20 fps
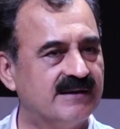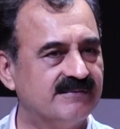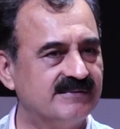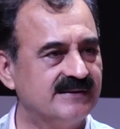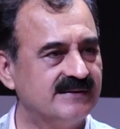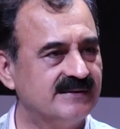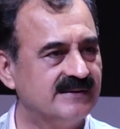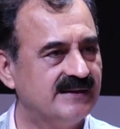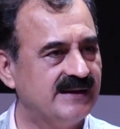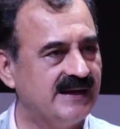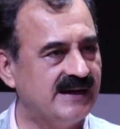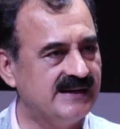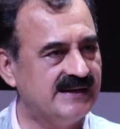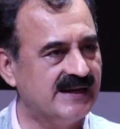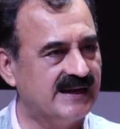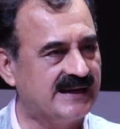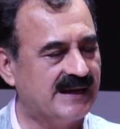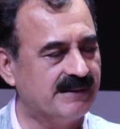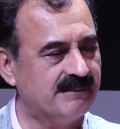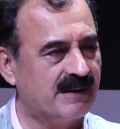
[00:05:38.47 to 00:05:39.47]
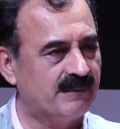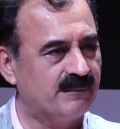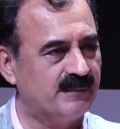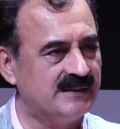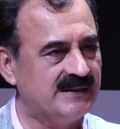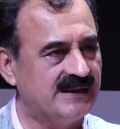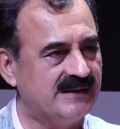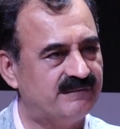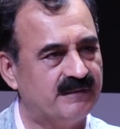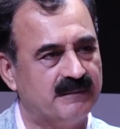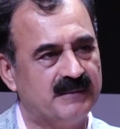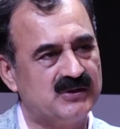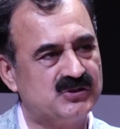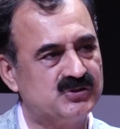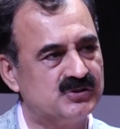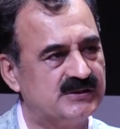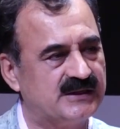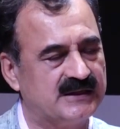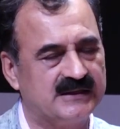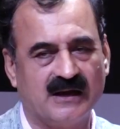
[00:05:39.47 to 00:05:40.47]
2011, India came up
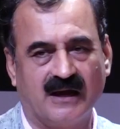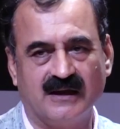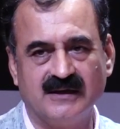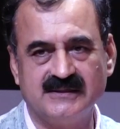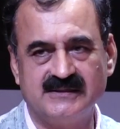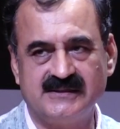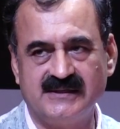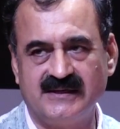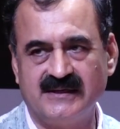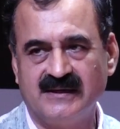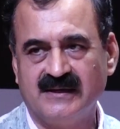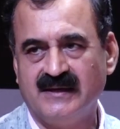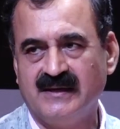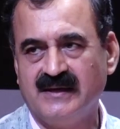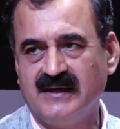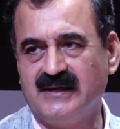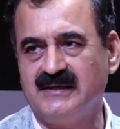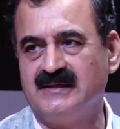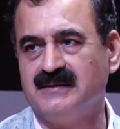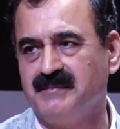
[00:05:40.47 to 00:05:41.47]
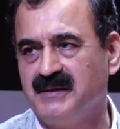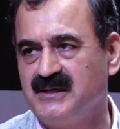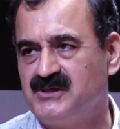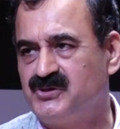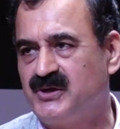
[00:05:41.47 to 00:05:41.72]
with the Information Technology